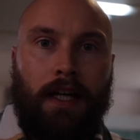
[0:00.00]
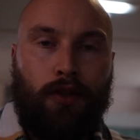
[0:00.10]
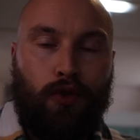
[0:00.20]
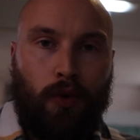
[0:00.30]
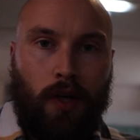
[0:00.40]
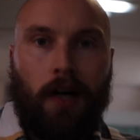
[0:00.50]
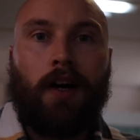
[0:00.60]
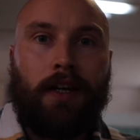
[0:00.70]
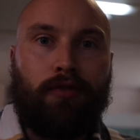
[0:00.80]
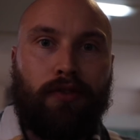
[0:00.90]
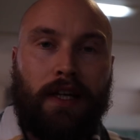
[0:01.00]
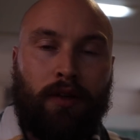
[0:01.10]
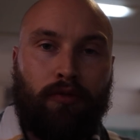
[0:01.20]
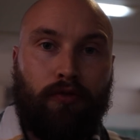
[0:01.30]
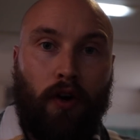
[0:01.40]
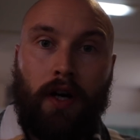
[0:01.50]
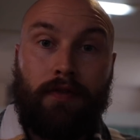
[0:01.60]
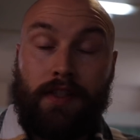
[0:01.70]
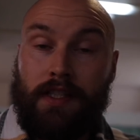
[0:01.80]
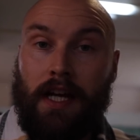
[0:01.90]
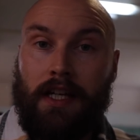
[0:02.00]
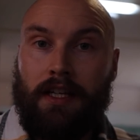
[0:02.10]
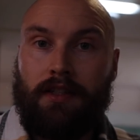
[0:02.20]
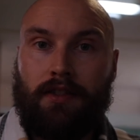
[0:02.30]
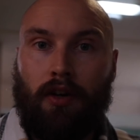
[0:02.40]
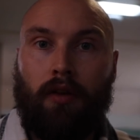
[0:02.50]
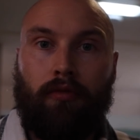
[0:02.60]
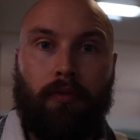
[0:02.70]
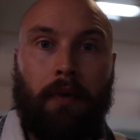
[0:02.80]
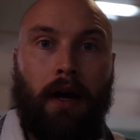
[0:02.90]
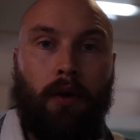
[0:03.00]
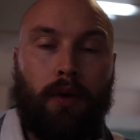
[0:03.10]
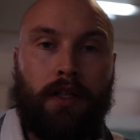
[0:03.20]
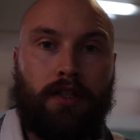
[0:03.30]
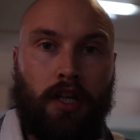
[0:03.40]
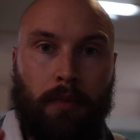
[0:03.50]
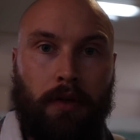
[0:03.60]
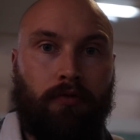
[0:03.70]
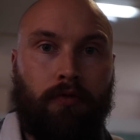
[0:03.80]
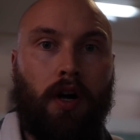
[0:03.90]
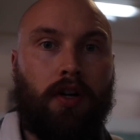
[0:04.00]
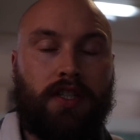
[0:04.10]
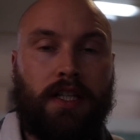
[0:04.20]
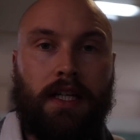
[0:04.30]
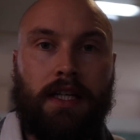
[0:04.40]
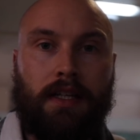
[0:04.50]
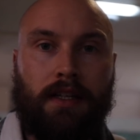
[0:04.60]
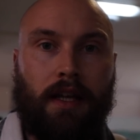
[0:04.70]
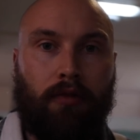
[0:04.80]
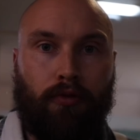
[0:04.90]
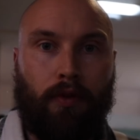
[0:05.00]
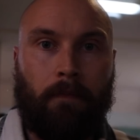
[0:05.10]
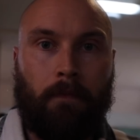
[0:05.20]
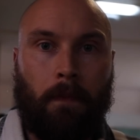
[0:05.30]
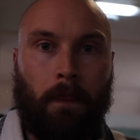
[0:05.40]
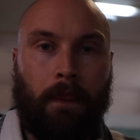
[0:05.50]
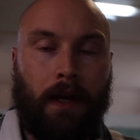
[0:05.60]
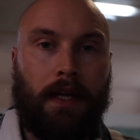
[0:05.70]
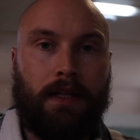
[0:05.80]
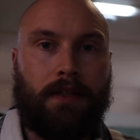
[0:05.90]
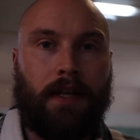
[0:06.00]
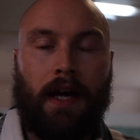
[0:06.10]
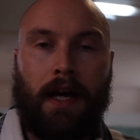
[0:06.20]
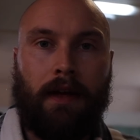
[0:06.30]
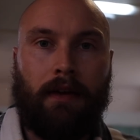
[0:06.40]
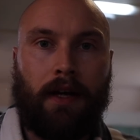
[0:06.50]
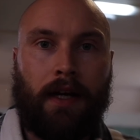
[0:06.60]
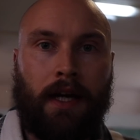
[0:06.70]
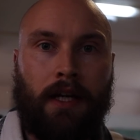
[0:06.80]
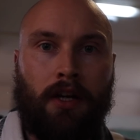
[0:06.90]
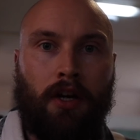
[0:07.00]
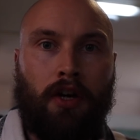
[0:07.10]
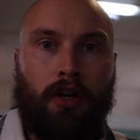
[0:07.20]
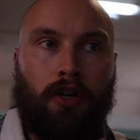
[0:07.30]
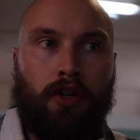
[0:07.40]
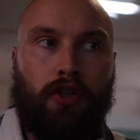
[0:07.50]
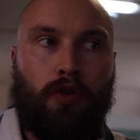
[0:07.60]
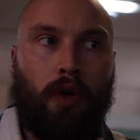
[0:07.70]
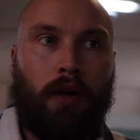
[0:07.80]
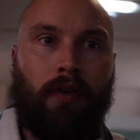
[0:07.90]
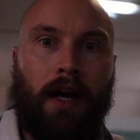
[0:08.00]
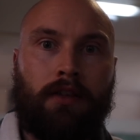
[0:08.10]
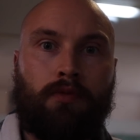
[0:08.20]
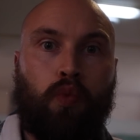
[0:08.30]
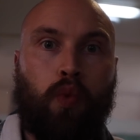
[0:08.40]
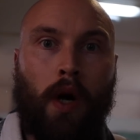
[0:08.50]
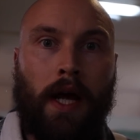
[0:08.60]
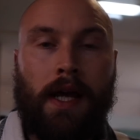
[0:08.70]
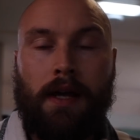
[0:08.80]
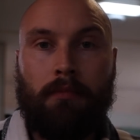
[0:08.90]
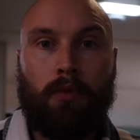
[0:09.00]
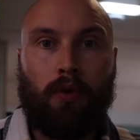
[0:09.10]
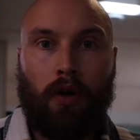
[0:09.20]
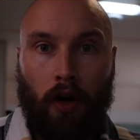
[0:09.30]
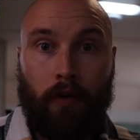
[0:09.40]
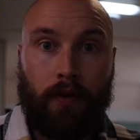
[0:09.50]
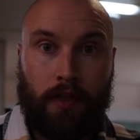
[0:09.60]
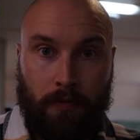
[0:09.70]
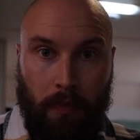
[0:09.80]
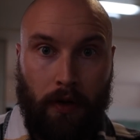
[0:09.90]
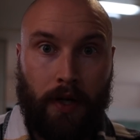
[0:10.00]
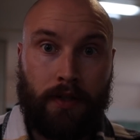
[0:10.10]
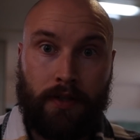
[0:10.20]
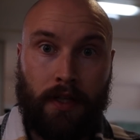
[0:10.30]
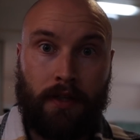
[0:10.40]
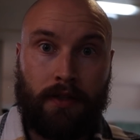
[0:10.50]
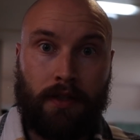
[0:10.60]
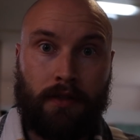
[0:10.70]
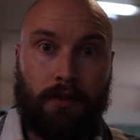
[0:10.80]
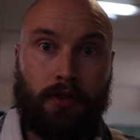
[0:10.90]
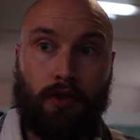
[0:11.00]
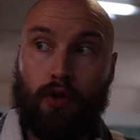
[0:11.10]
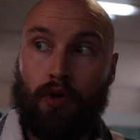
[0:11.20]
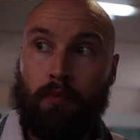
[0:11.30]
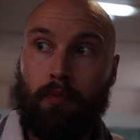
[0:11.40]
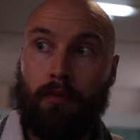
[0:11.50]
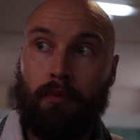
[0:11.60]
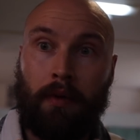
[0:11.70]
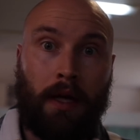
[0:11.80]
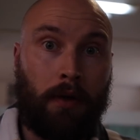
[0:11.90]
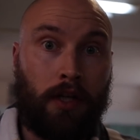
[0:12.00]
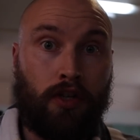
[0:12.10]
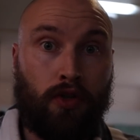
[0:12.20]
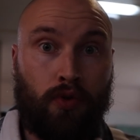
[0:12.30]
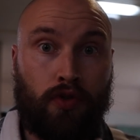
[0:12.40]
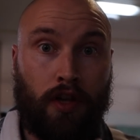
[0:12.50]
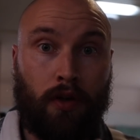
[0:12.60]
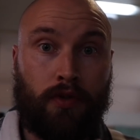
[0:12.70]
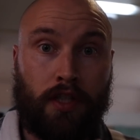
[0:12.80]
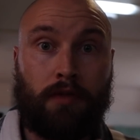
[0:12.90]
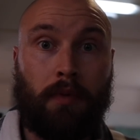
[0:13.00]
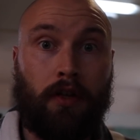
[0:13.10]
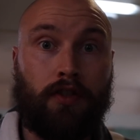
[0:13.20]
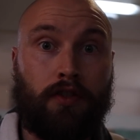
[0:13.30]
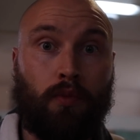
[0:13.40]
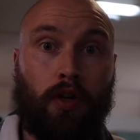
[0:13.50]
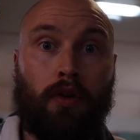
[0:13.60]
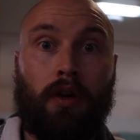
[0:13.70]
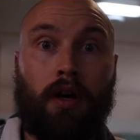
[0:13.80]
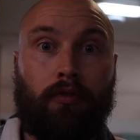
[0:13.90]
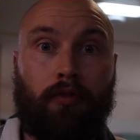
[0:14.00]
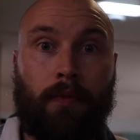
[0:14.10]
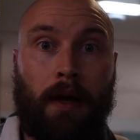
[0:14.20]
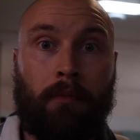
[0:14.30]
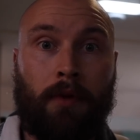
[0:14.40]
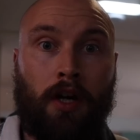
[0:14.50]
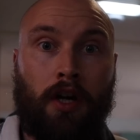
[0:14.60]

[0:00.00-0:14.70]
your life in 5 to 10 years' time from now is going to be vastly different than it is today, okay? You will have had way more life experiences to be able to use those experiences and what you learned from them